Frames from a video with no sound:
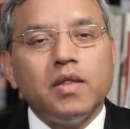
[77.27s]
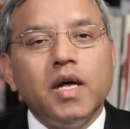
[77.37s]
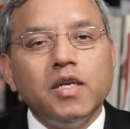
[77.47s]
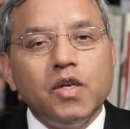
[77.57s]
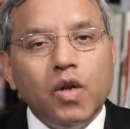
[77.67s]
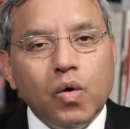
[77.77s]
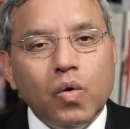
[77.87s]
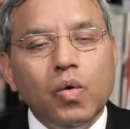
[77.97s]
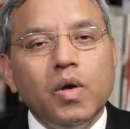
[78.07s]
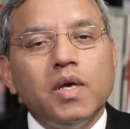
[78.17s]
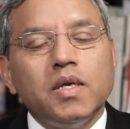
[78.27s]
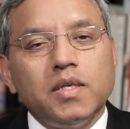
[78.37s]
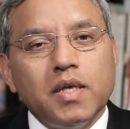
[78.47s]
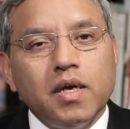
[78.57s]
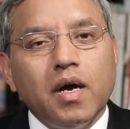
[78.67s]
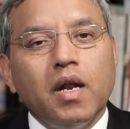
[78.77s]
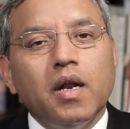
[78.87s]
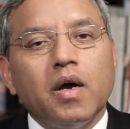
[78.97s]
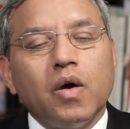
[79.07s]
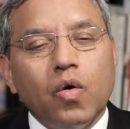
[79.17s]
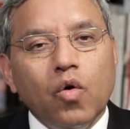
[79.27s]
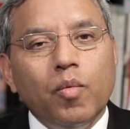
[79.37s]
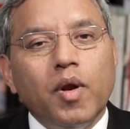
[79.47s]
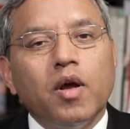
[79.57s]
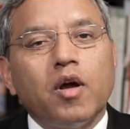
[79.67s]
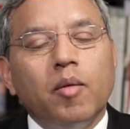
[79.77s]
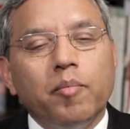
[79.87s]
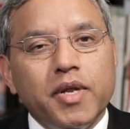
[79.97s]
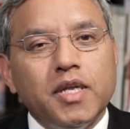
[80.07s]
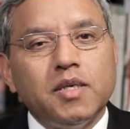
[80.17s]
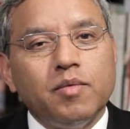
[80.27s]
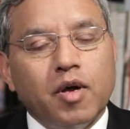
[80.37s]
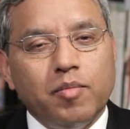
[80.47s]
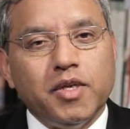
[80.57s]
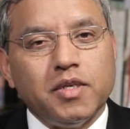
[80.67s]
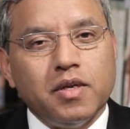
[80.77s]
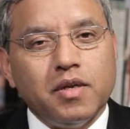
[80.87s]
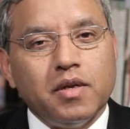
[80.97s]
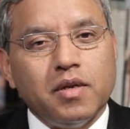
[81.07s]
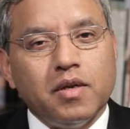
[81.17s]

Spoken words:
there is no single global comprehensive convention.